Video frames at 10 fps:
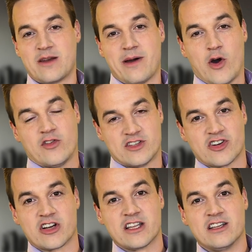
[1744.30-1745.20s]
power of
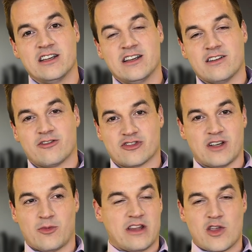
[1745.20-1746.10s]
attorney for
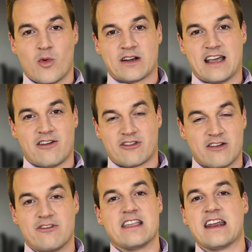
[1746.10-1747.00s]
someone that you want to have
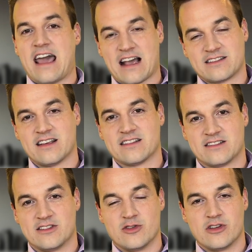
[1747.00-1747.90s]
convenient access
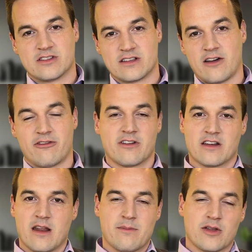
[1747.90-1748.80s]
to stuff
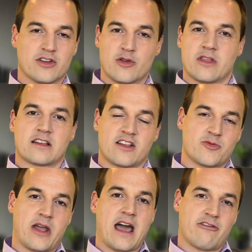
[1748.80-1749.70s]
and be able to do things on your
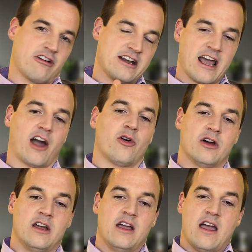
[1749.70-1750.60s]
behalf right now.
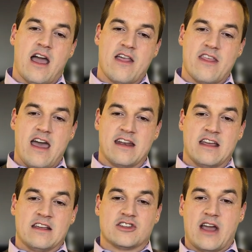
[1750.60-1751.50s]
And then
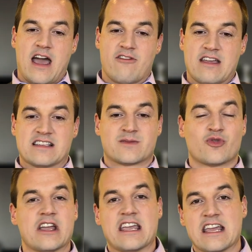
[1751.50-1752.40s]
to have a
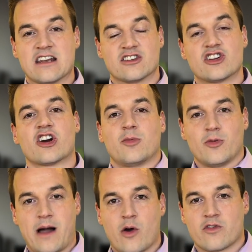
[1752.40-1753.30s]
springing, durable
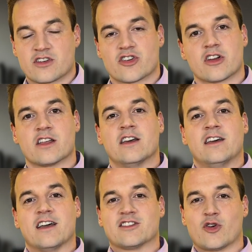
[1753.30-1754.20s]
power of attorney.
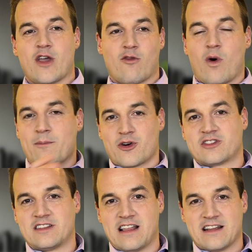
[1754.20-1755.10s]
And so you have one
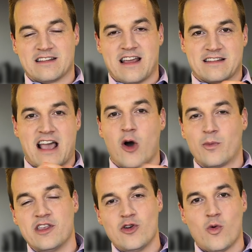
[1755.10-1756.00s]
person that's
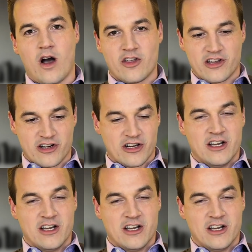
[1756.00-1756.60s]
helping you while you're